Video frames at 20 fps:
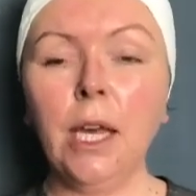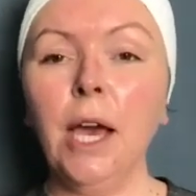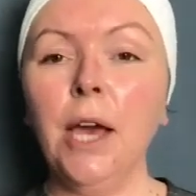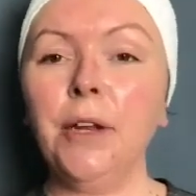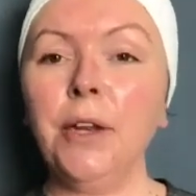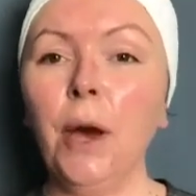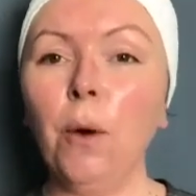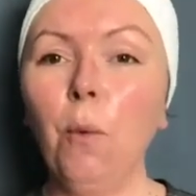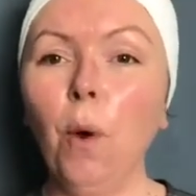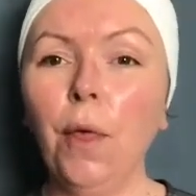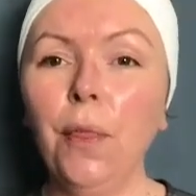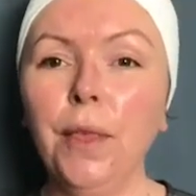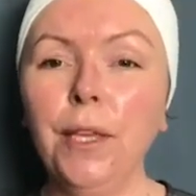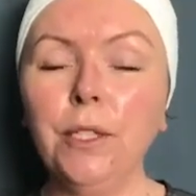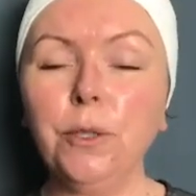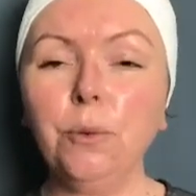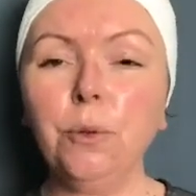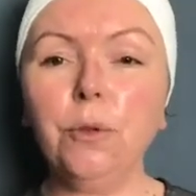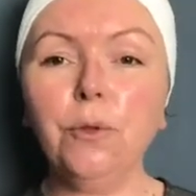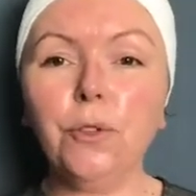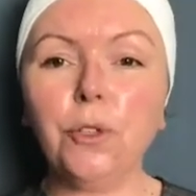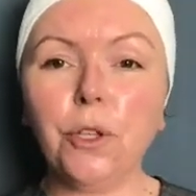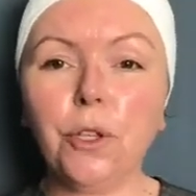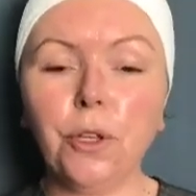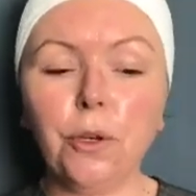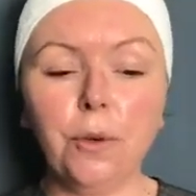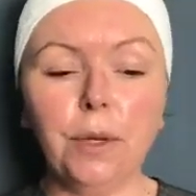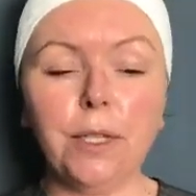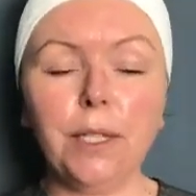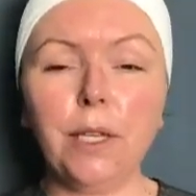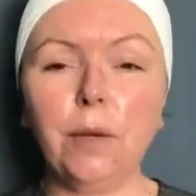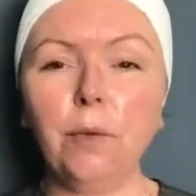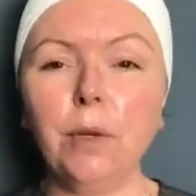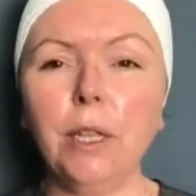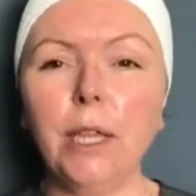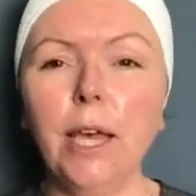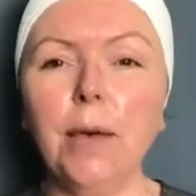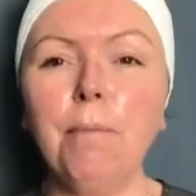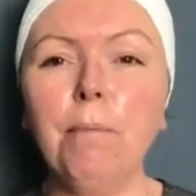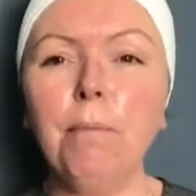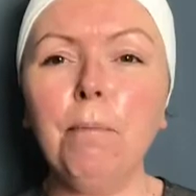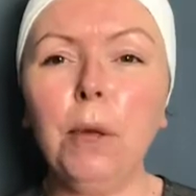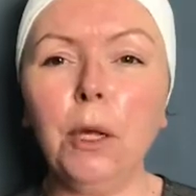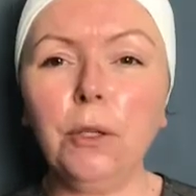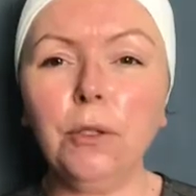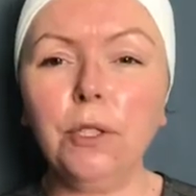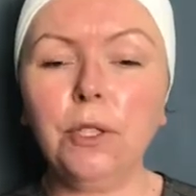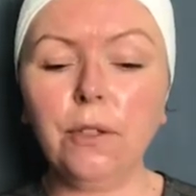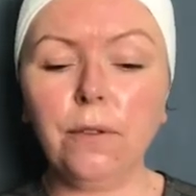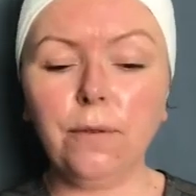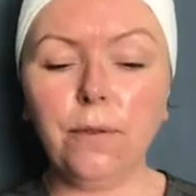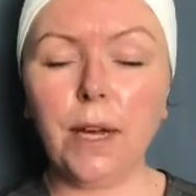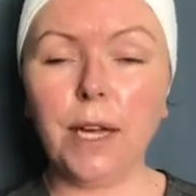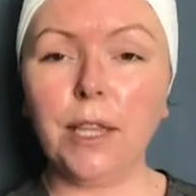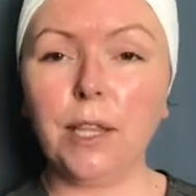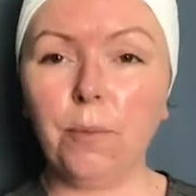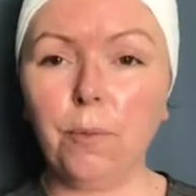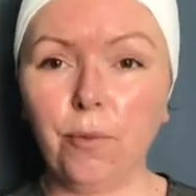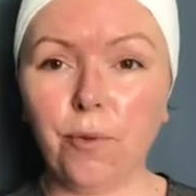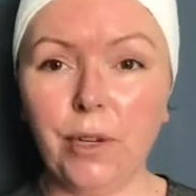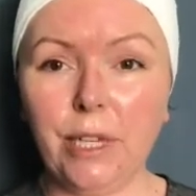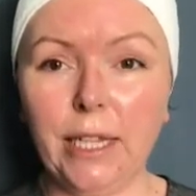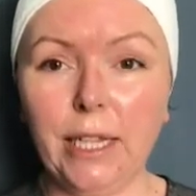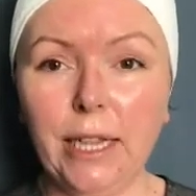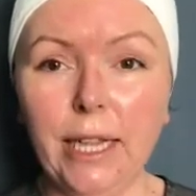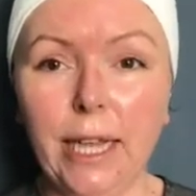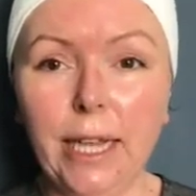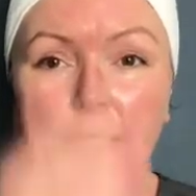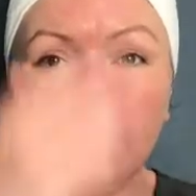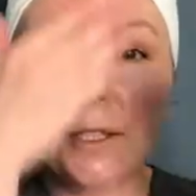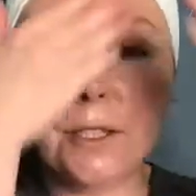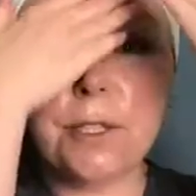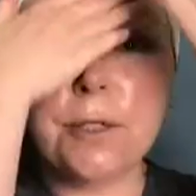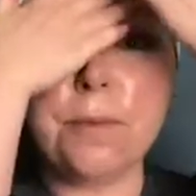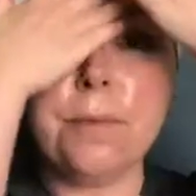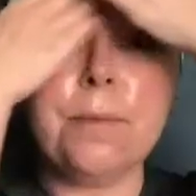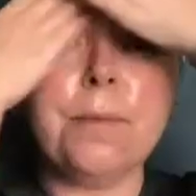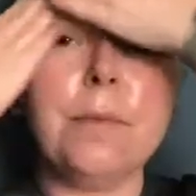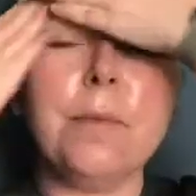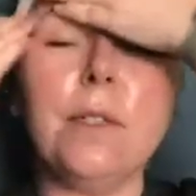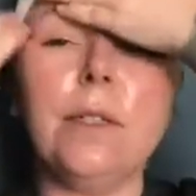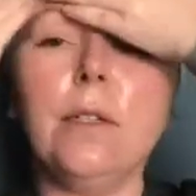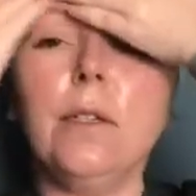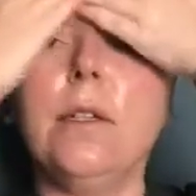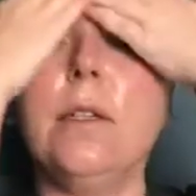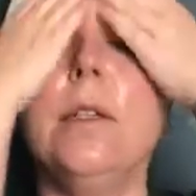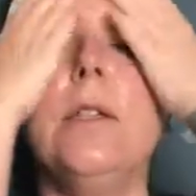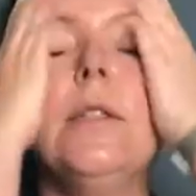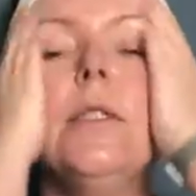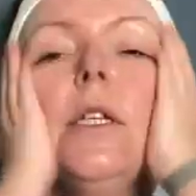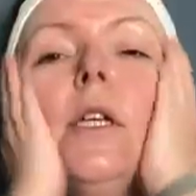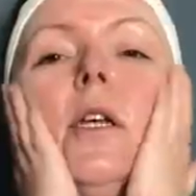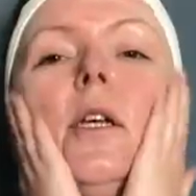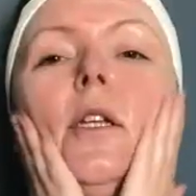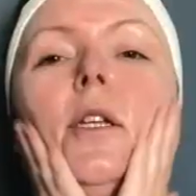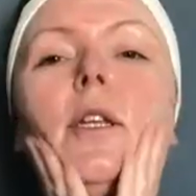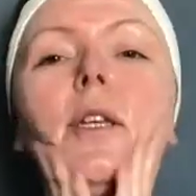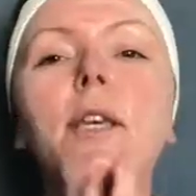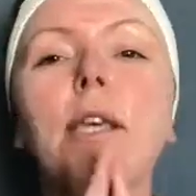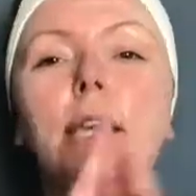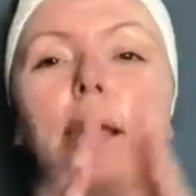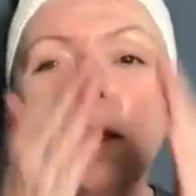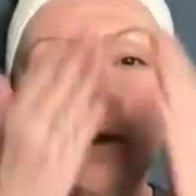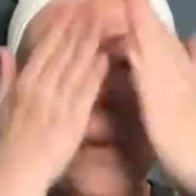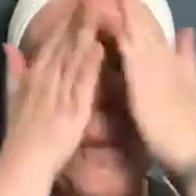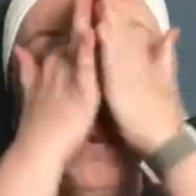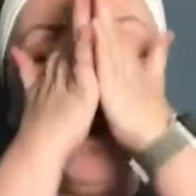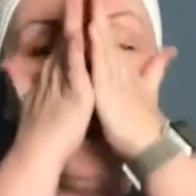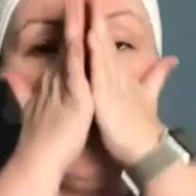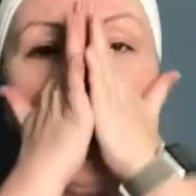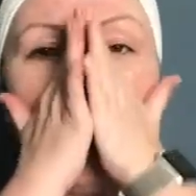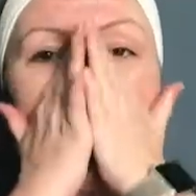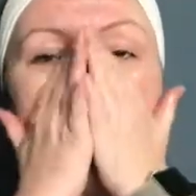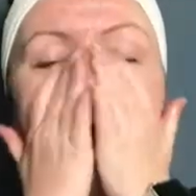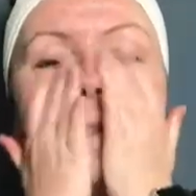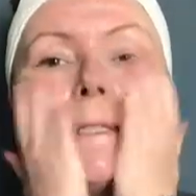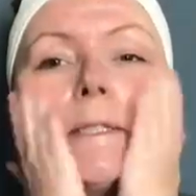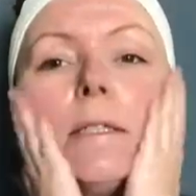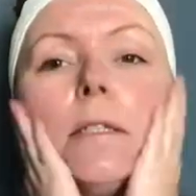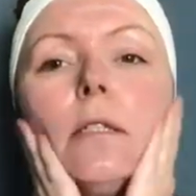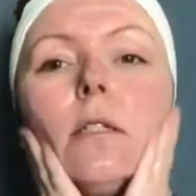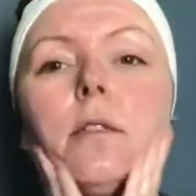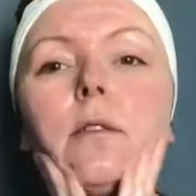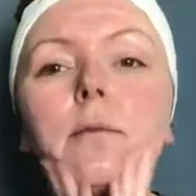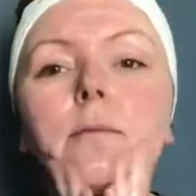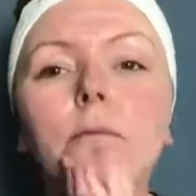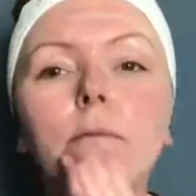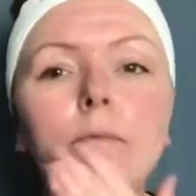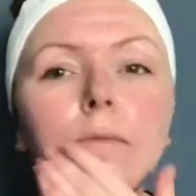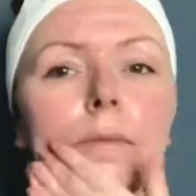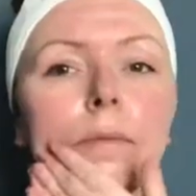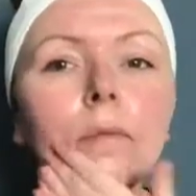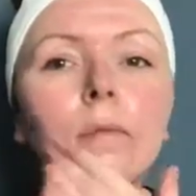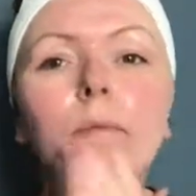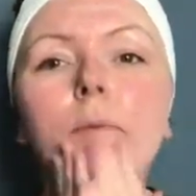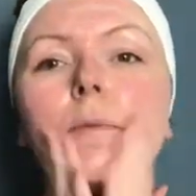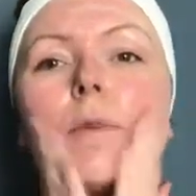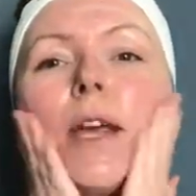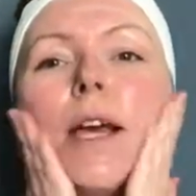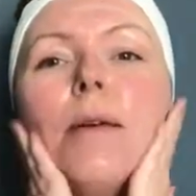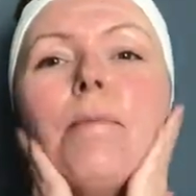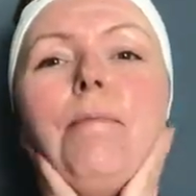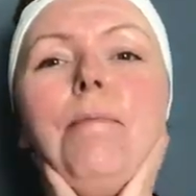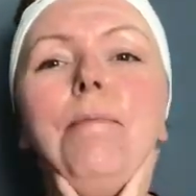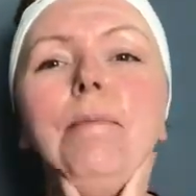Now what this will do is it will emulsify the pre-cleanse, turning it white and